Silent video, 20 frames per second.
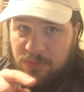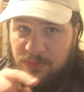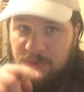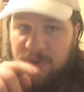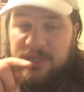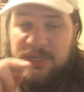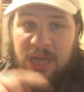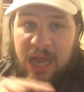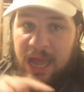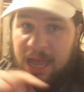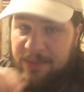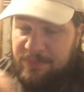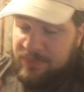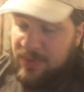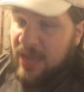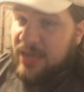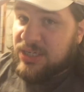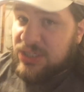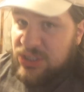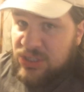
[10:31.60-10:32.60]
Which
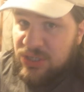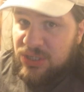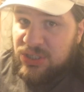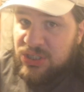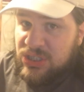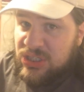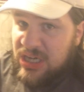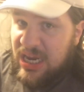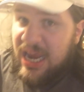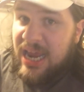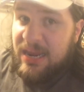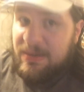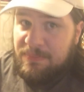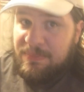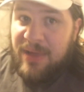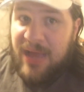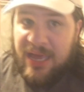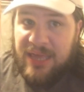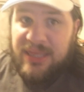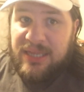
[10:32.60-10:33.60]
I still
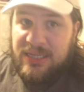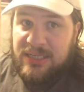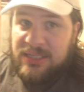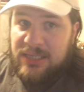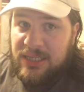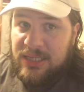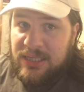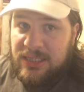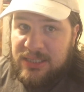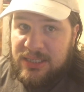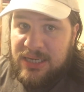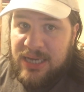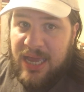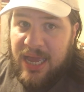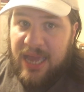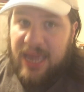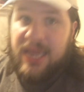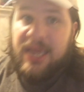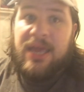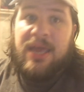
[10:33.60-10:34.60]
stand by this to this
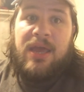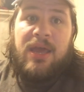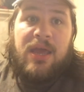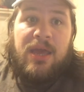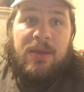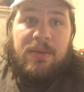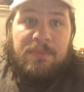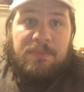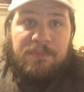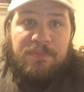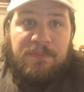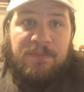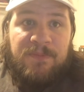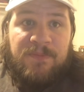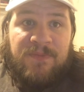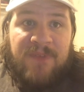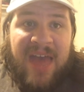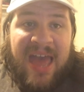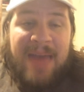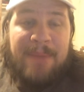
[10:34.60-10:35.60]
day.
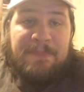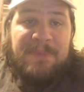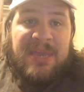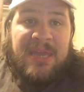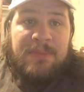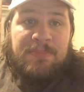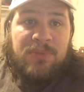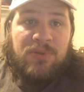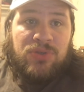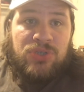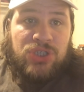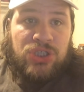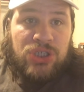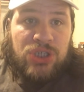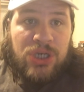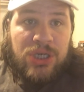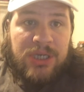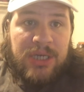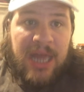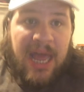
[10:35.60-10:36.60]
Fat people
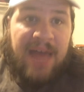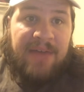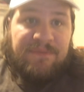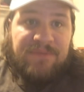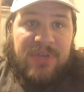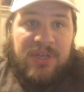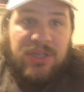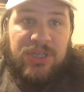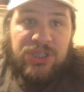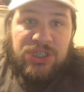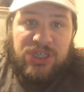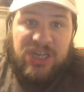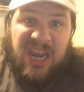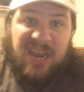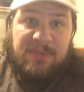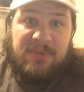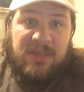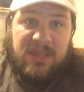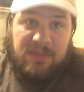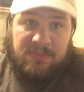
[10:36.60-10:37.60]
should not feel
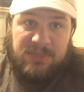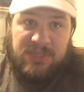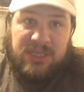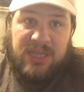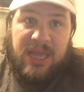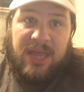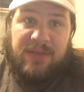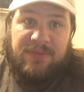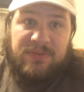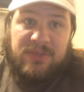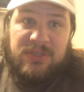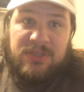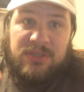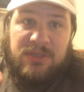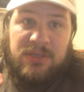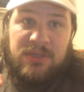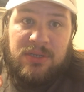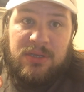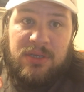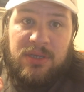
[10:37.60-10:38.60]
ashamed of themselves.
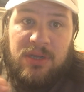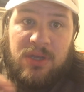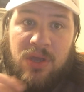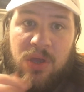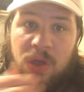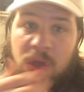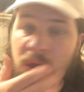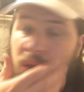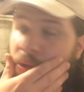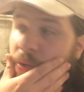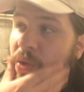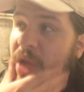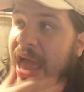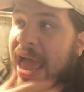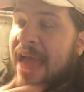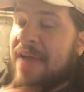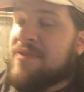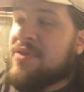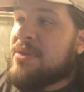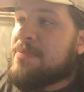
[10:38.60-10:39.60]

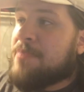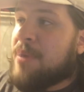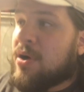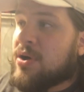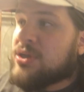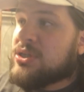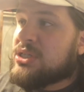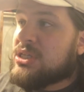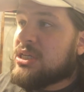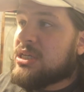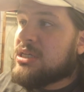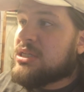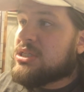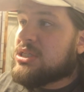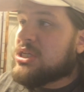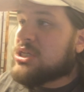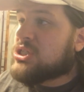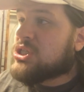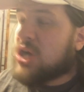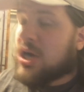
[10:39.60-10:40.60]
Every
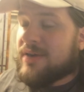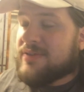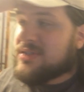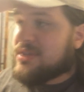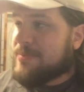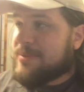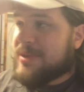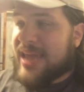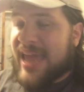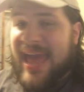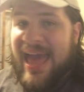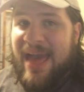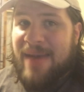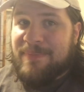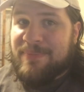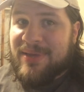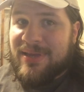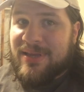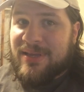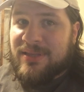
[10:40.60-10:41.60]
person deserves to be
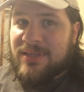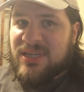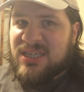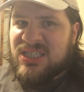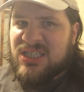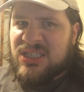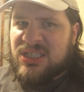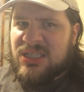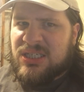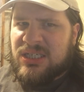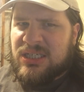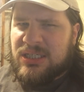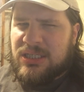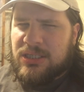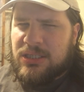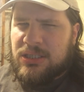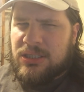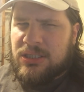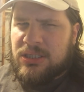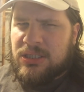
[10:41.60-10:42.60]
happy unless you're a
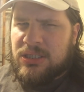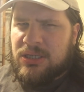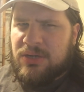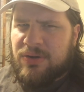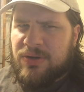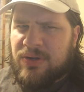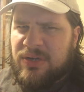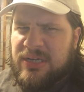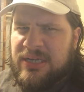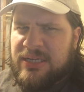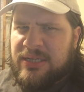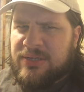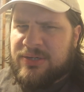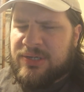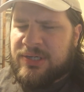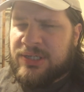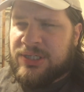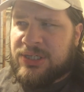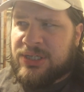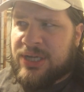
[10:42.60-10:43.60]
serial killer
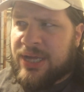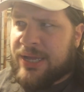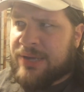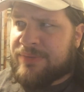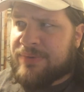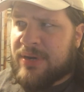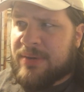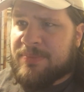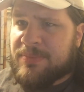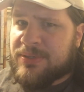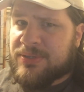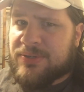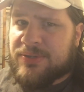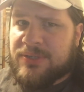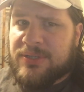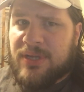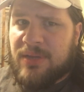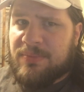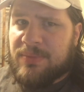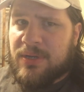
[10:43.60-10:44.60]
or a child rapist or
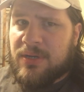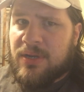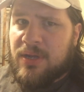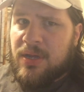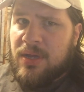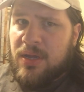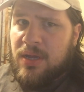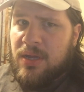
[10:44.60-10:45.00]
something.